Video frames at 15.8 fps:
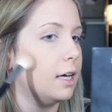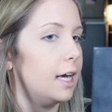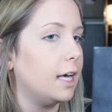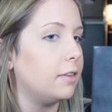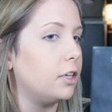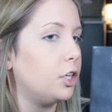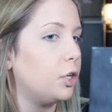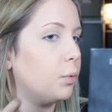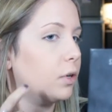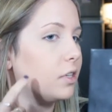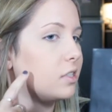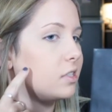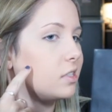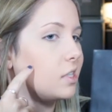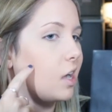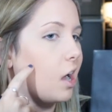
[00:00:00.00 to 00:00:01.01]
And then you want to
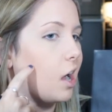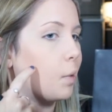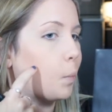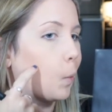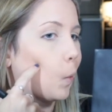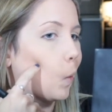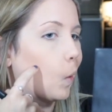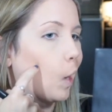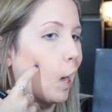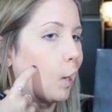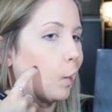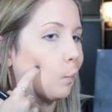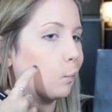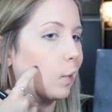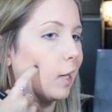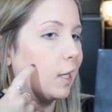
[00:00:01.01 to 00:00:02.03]
stop kind
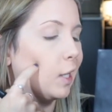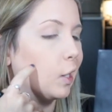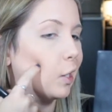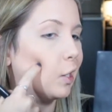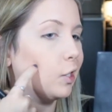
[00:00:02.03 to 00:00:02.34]
of right here.